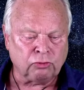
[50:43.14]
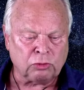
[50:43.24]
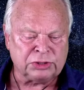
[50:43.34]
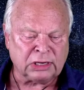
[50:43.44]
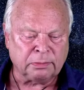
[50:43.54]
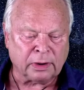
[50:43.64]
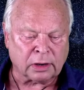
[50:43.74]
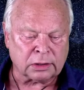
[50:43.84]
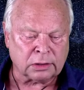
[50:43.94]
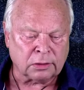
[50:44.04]
roasting
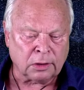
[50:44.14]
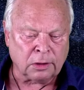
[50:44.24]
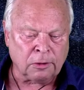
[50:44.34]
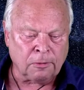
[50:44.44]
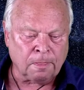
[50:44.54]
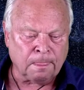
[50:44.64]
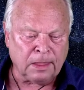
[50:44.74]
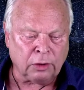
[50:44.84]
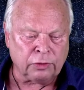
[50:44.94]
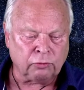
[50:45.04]
part.
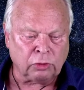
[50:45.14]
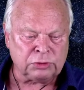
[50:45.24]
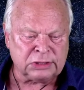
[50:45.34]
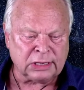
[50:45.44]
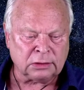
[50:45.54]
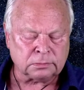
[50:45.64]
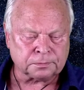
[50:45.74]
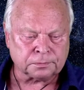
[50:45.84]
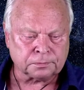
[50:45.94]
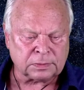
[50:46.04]
Now the roasting,
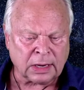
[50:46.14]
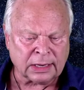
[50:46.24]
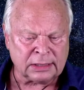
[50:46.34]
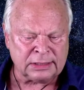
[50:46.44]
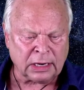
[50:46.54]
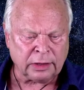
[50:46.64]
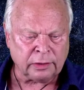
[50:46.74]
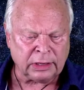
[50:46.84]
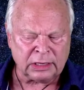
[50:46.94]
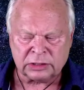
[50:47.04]
I can tell
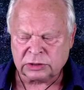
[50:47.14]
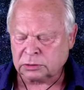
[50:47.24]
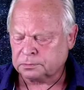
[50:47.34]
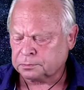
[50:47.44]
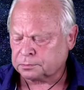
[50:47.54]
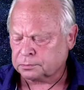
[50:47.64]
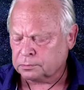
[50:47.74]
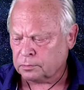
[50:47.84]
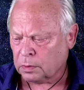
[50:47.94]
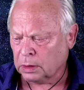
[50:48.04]
you, is
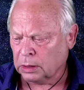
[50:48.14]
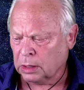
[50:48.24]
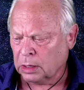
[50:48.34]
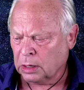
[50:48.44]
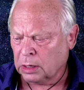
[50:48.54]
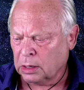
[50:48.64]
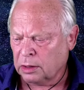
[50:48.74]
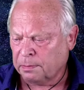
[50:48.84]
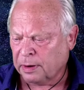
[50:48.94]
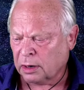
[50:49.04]

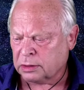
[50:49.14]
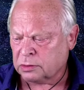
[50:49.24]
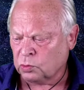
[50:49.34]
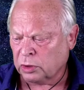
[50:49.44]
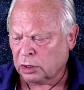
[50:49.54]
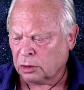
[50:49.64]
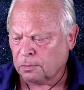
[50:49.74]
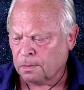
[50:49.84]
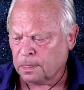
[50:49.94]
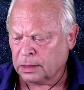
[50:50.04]
the part
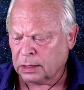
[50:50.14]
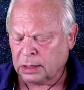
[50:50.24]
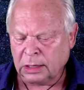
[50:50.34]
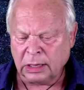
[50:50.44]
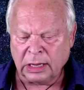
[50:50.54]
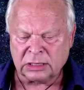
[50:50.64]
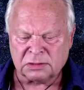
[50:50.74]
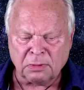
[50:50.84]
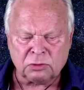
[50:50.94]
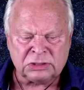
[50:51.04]
where
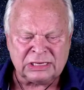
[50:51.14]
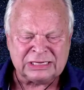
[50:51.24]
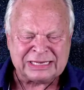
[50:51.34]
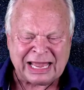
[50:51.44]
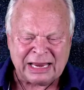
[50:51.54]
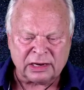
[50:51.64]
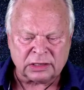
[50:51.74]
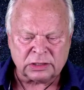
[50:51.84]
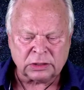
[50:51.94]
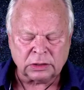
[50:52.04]
it's most
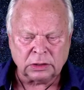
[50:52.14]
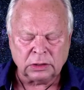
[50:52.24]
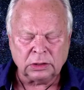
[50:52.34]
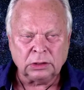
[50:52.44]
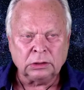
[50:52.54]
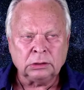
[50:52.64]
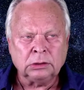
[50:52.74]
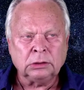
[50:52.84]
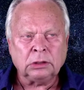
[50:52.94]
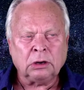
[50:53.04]
decided
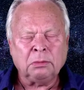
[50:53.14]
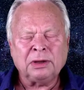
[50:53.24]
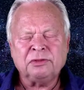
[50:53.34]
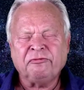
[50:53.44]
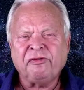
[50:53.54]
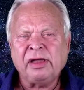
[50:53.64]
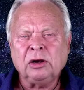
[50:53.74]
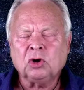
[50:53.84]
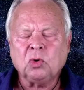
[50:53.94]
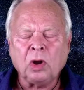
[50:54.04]
about the
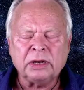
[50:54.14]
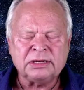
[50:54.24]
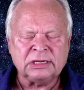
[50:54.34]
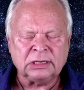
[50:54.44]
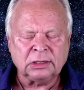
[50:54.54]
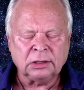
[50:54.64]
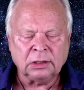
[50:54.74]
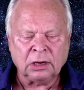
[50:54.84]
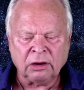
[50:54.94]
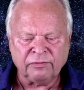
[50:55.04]
final quality
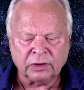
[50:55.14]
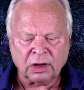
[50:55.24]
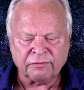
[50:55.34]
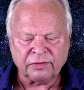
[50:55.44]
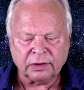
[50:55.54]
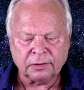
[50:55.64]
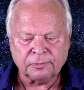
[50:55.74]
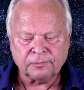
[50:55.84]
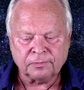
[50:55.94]
of the coffee.